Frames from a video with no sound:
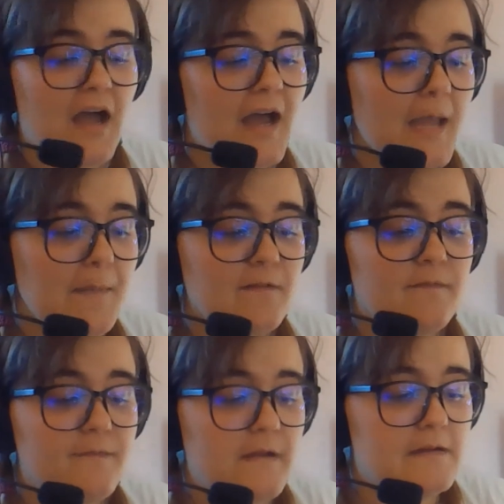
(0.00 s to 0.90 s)
I'm
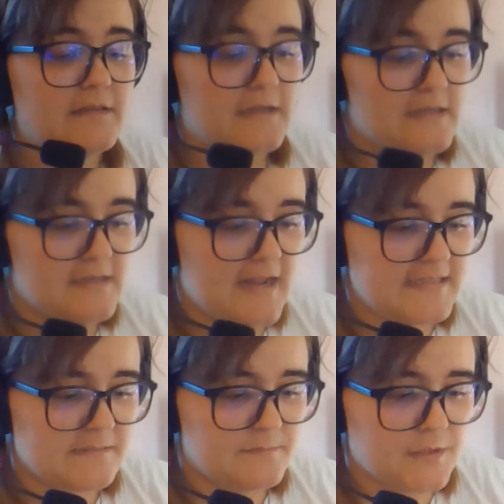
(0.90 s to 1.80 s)
very lucky it
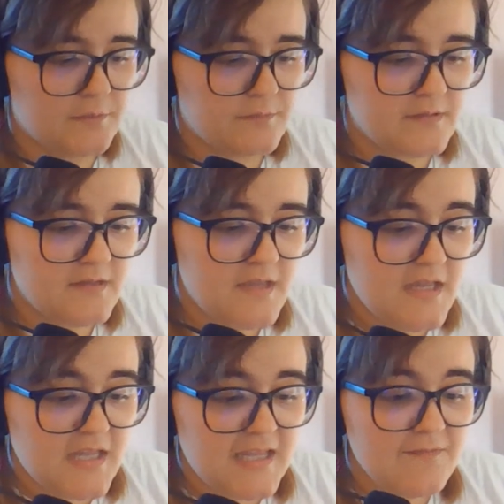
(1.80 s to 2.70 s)
hasn't blown.
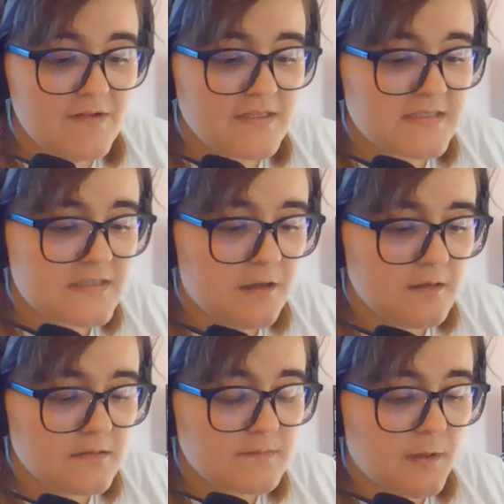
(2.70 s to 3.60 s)
Even a
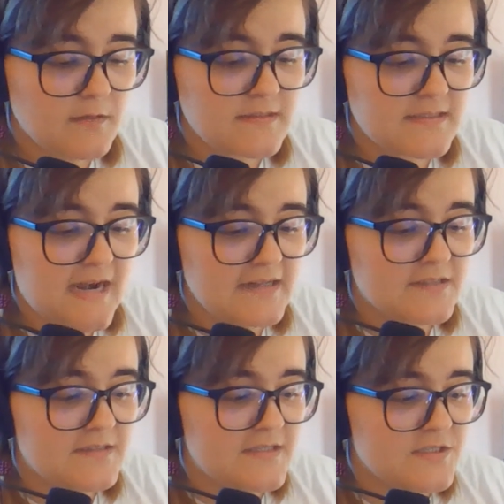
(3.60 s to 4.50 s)
small static
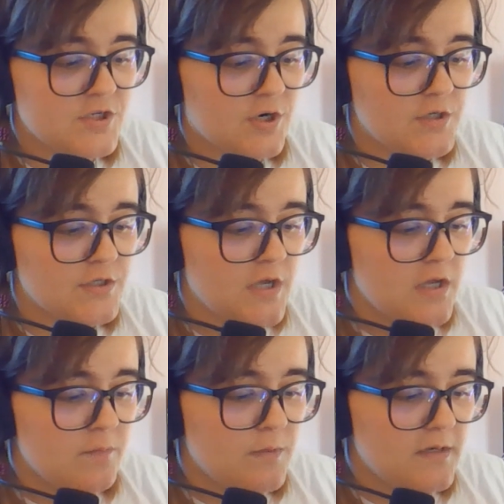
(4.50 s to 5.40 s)
discharge
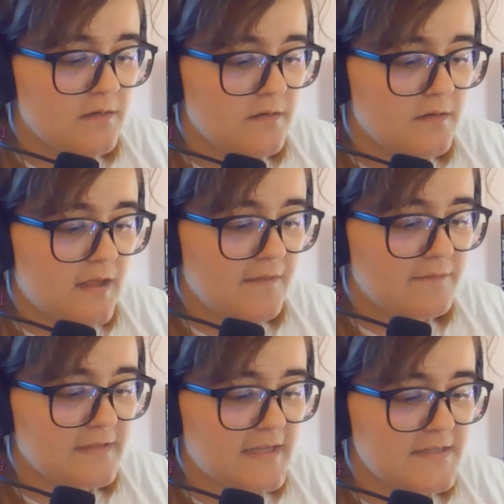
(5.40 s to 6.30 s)
would have
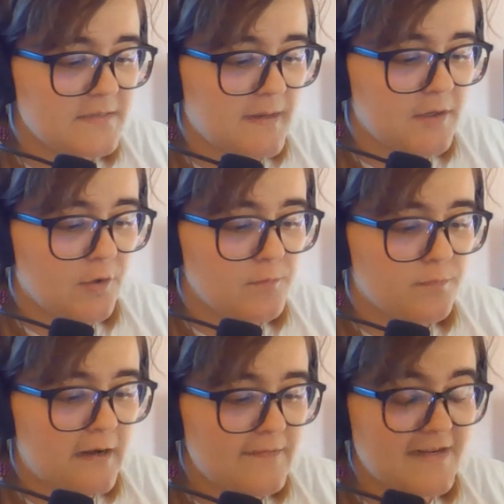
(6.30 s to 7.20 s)
led to my own
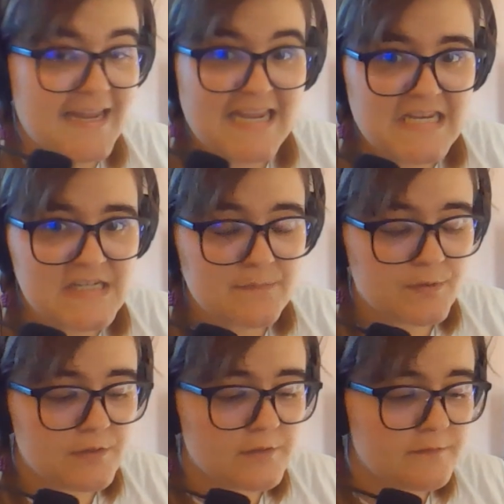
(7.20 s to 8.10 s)
private
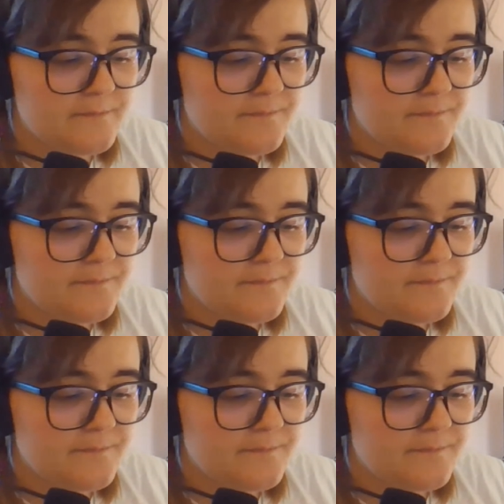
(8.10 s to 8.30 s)
Hindenburg.